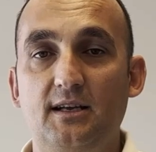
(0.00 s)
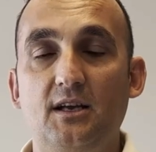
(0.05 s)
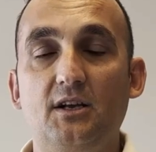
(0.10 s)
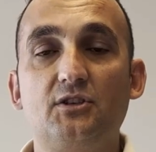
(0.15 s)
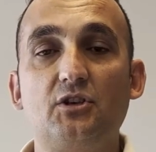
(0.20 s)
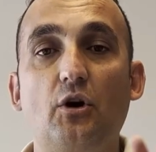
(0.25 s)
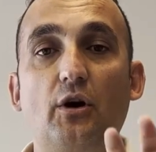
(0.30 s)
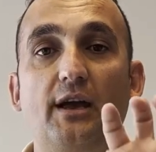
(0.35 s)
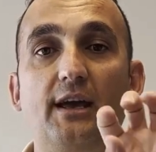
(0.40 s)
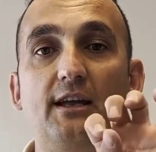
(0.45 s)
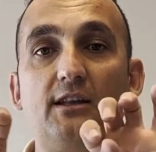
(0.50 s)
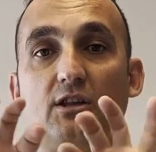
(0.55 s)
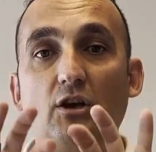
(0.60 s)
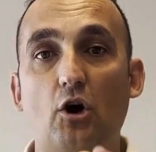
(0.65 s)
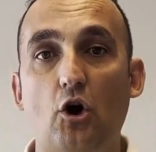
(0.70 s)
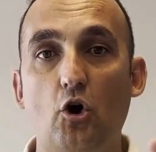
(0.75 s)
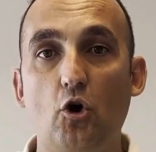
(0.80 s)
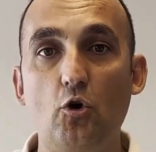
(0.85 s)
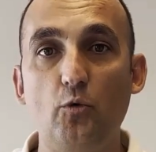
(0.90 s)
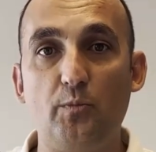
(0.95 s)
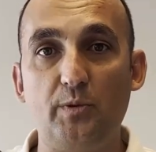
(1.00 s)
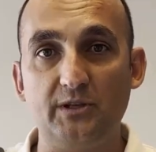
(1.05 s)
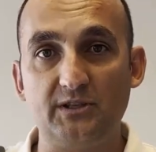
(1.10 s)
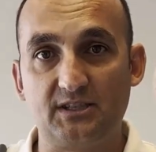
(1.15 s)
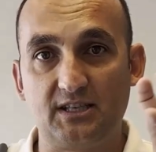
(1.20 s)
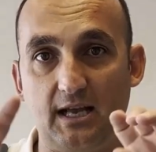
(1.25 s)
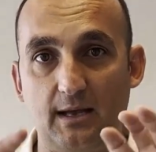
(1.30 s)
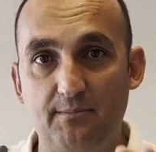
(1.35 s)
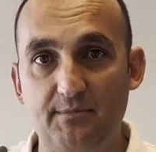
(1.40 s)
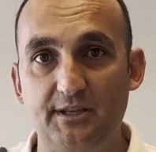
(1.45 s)
So it
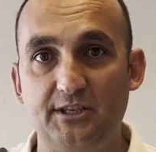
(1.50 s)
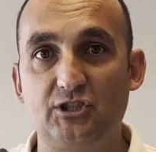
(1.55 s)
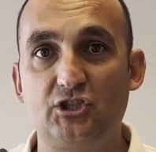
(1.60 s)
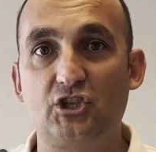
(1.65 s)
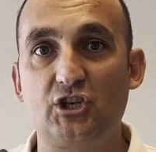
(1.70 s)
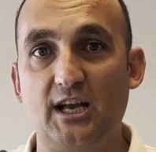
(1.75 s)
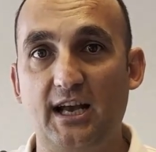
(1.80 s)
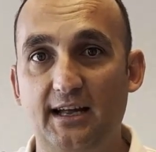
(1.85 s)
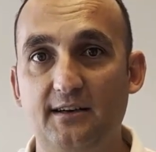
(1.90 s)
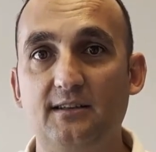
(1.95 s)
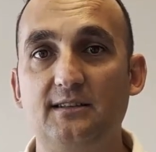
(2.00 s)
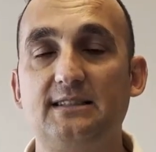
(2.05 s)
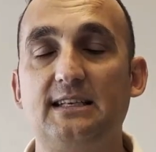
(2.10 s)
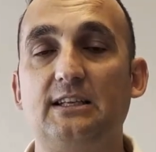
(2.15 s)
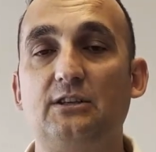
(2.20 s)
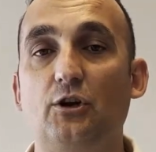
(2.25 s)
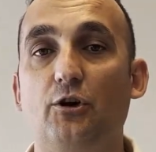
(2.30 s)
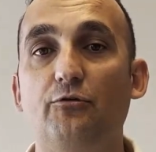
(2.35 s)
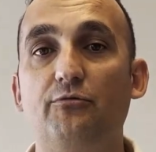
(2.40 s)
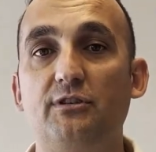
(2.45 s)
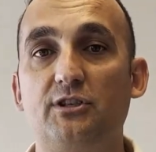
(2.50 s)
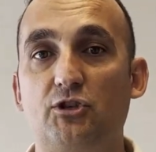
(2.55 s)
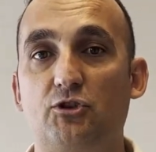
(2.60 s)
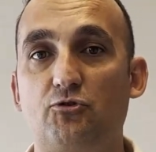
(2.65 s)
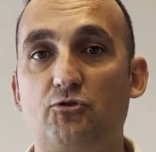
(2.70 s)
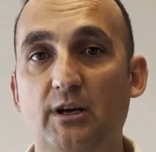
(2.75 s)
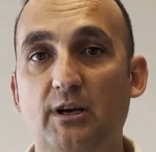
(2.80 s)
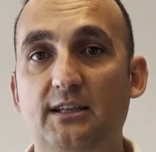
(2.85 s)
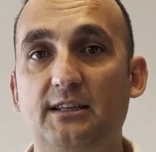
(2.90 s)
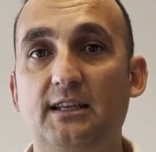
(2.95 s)
opens up the channels that are
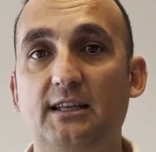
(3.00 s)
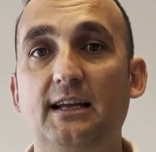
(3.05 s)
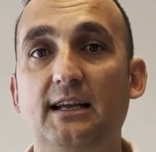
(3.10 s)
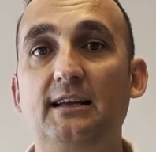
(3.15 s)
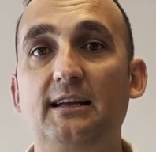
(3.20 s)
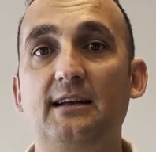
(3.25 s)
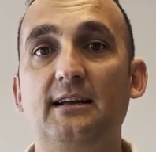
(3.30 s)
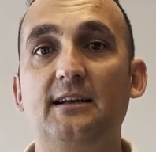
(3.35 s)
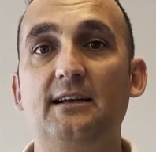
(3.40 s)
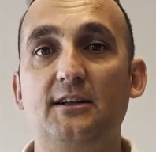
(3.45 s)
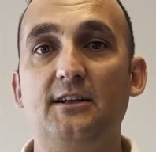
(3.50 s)
restricting